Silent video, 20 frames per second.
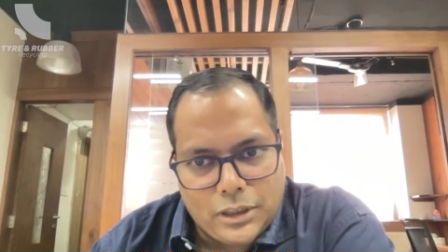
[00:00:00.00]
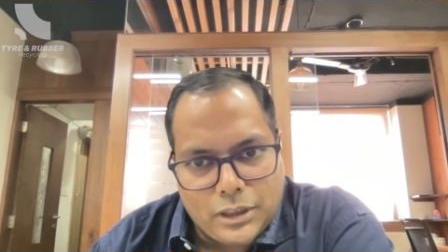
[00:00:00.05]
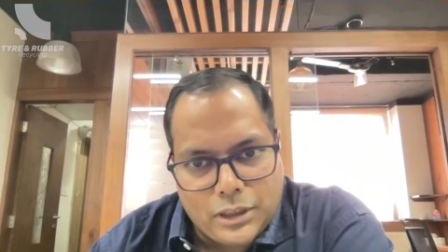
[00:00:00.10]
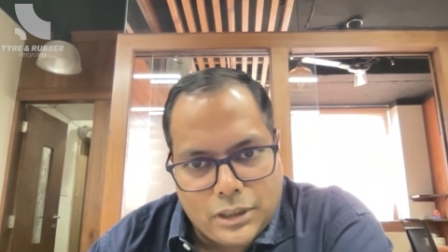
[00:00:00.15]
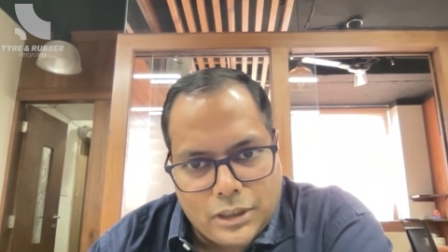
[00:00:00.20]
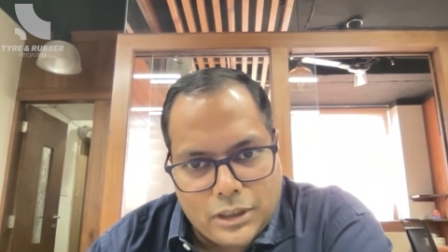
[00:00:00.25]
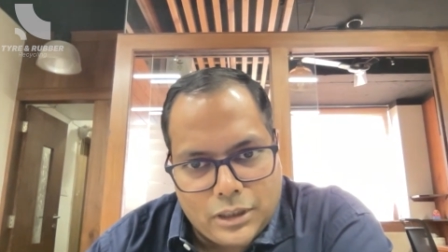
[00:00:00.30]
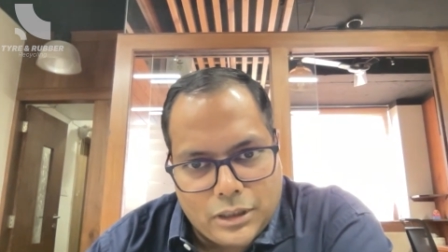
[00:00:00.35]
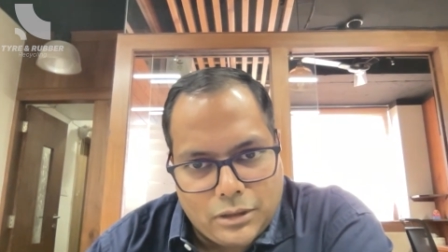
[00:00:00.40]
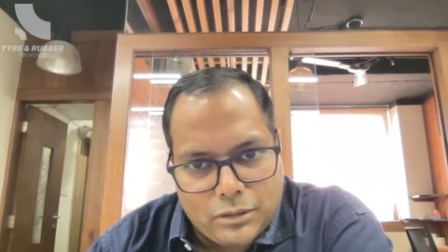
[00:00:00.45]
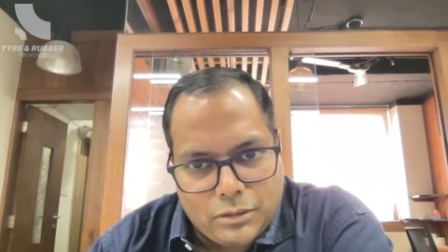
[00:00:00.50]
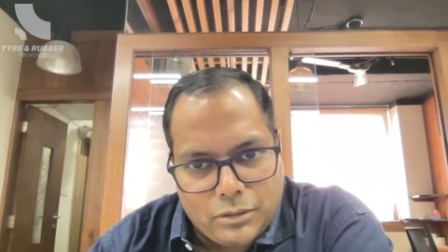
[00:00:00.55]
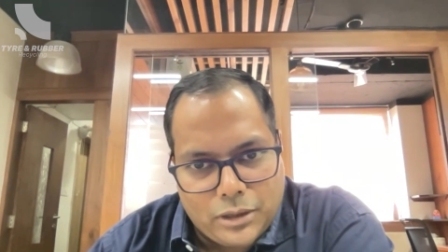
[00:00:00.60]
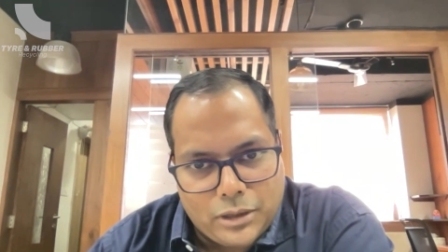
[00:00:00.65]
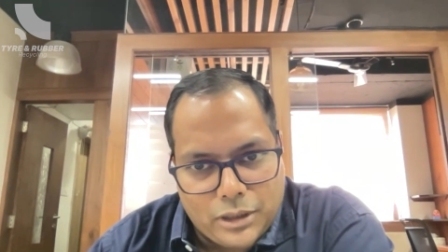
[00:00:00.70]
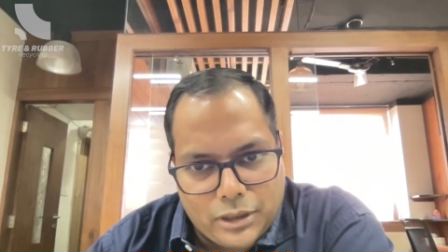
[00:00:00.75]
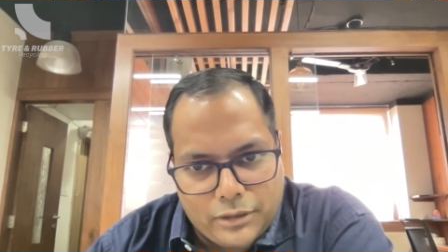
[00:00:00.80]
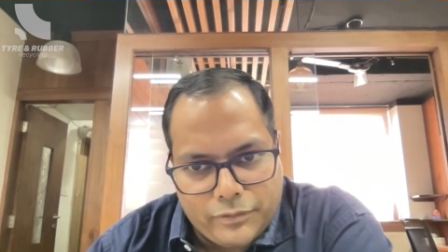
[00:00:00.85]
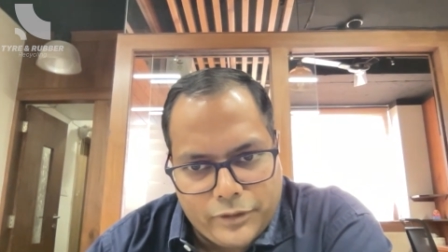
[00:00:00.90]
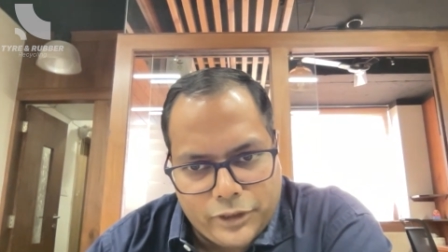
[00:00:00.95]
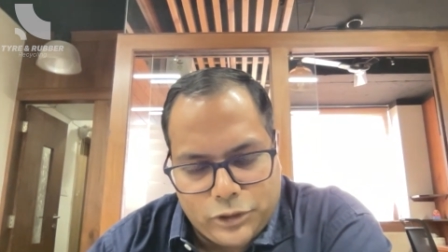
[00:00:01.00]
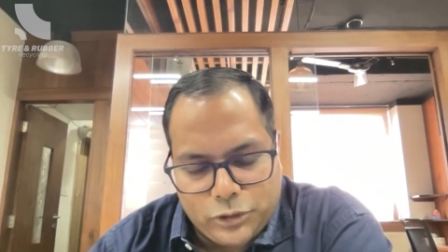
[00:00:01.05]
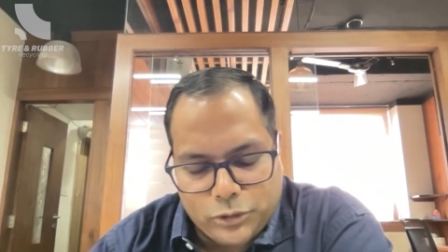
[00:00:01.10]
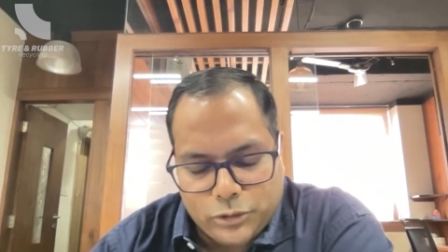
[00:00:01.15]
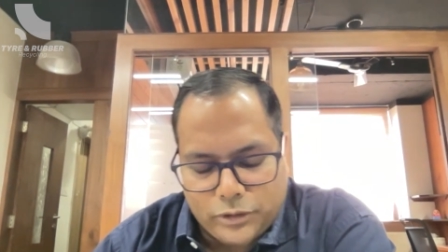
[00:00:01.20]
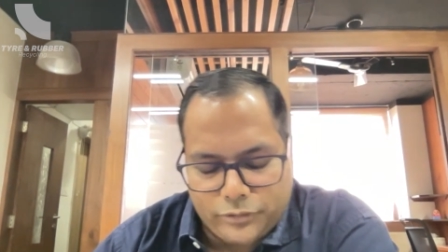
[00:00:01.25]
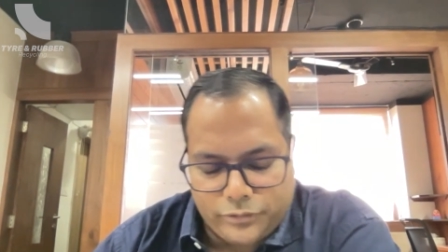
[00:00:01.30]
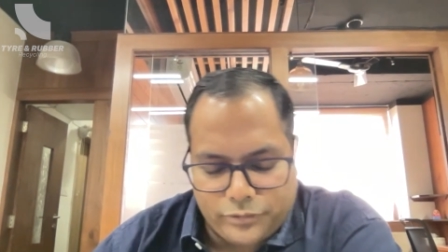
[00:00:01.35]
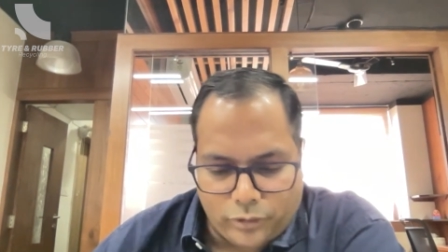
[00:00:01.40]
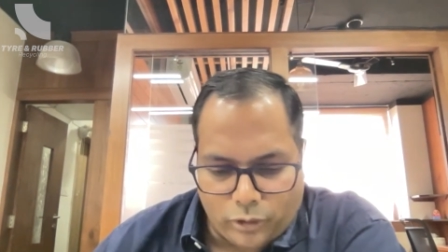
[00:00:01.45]
uh, which you
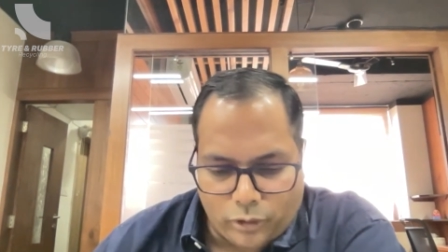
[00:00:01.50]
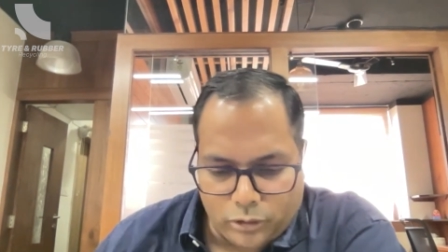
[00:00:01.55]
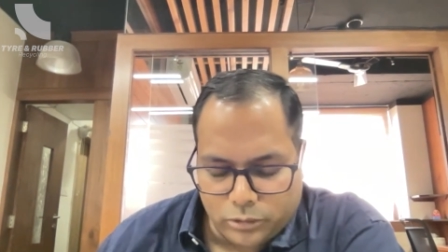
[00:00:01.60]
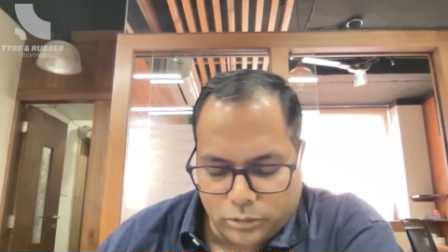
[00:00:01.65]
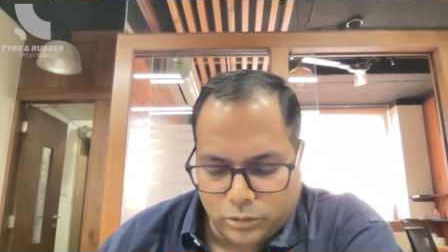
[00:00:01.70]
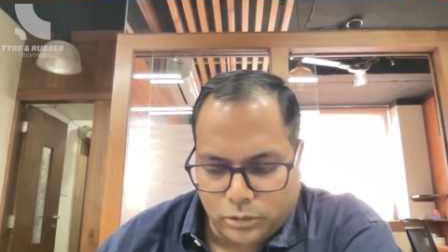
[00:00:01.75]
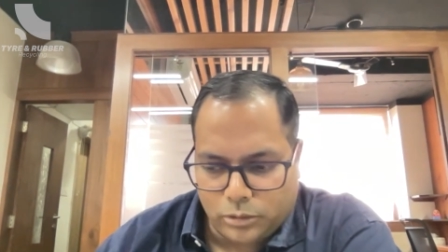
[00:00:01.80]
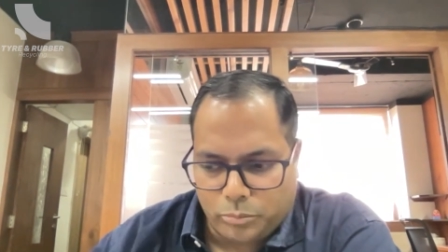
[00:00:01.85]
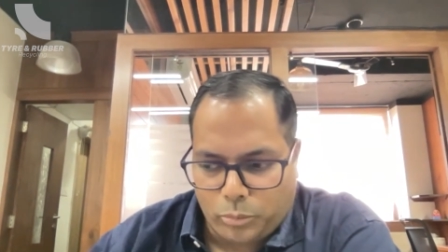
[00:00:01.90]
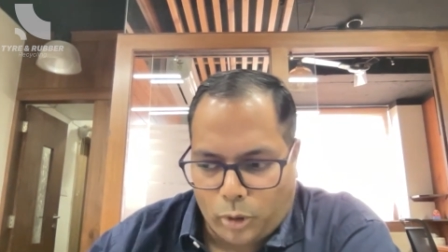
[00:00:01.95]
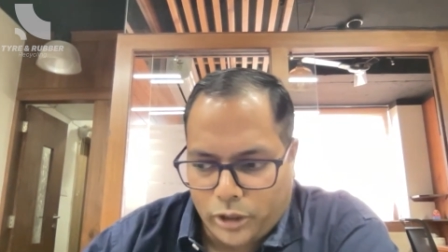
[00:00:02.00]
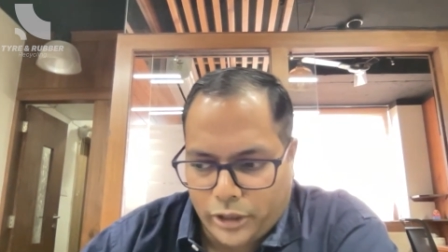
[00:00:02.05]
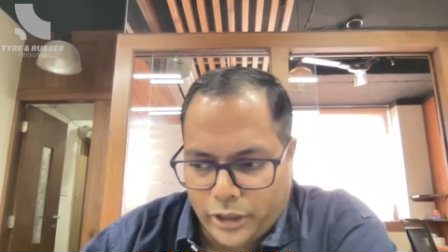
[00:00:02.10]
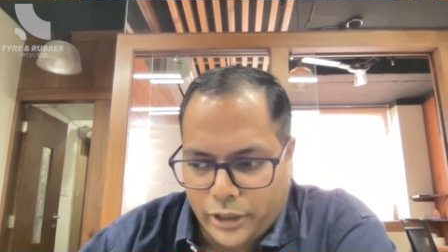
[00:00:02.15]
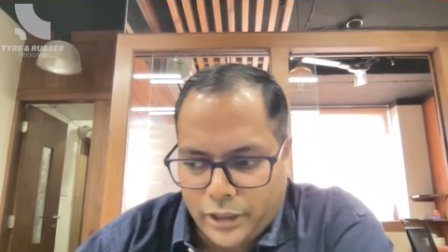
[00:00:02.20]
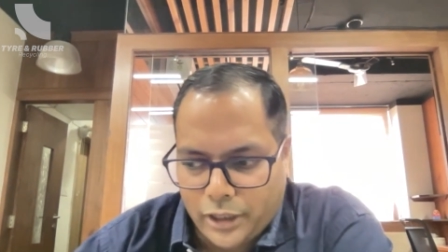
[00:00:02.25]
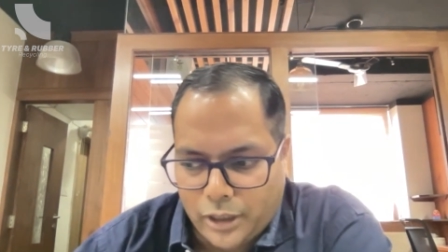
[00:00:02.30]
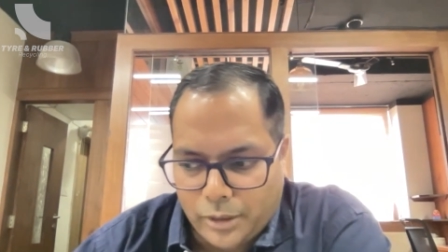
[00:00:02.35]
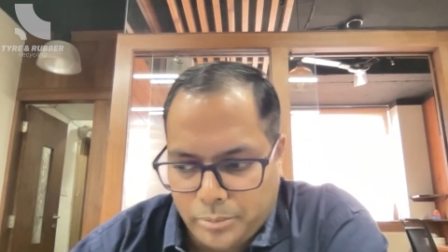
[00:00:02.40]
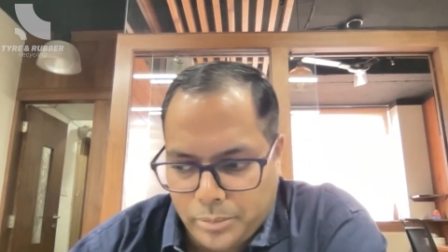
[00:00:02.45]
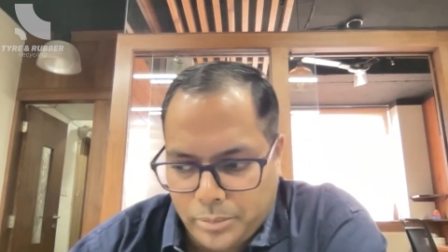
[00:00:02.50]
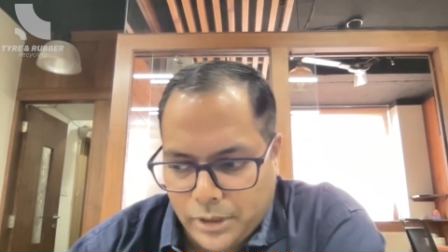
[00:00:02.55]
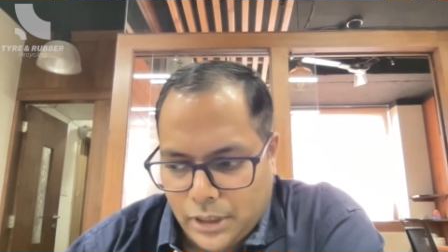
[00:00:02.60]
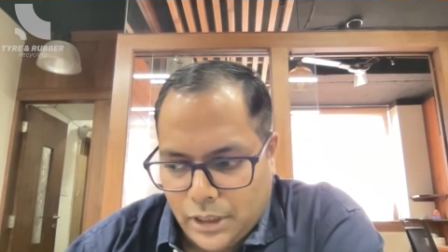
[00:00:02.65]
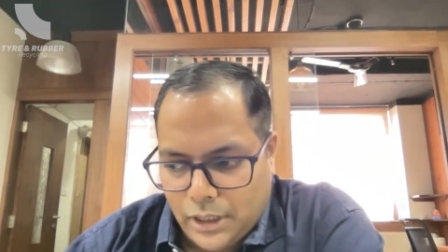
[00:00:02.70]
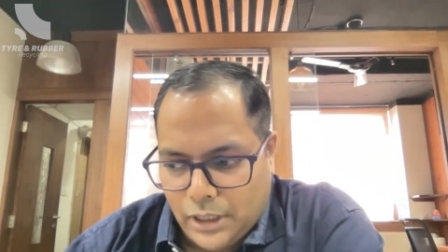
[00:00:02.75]
have also brought it up,